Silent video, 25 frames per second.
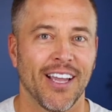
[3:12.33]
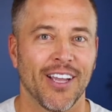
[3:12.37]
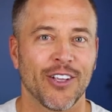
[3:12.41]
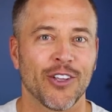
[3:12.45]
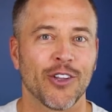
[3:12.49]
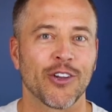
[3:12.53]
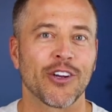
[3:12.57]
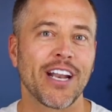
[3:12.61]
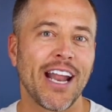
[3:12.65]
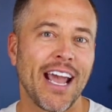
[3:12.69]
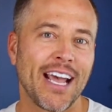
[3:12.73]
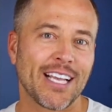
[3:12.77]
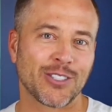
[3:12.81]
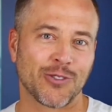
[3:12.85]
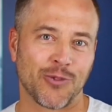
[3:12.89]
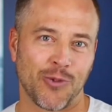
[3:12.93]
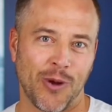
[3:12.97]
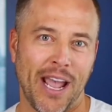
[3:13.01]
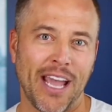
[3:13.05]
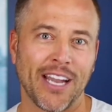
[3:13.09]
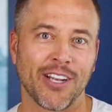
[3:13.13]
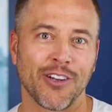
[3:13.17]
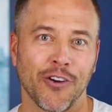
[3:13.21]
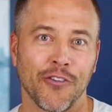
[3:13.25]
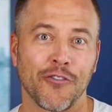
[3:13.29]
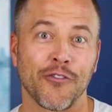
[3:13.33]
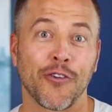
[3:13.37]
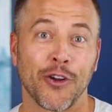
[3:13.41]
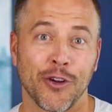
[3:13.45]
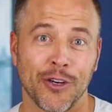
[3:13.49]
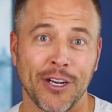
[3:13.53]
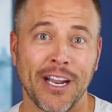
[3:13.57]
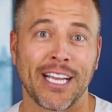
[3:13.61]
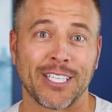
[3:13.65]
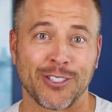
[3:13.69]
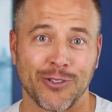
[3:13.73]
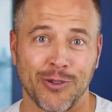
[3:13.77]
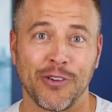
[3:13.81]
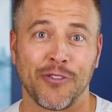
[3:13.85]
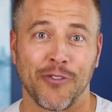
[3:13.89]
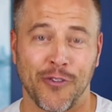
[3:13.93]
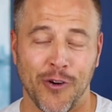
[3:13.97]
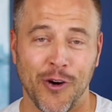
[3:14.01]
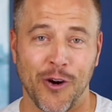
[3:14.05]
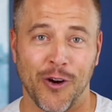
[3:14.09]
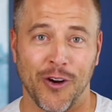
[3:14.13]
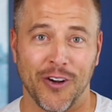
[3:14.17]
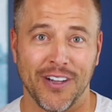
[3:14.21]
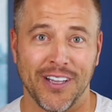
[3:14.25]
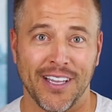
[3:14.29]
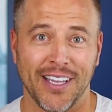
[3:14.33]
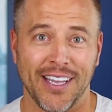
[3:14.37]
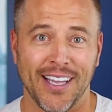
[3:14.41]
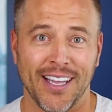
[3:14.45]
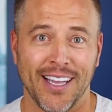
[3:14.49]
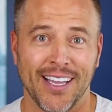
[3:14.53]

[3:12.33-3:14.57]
You're gonna ask Randall for your next referral.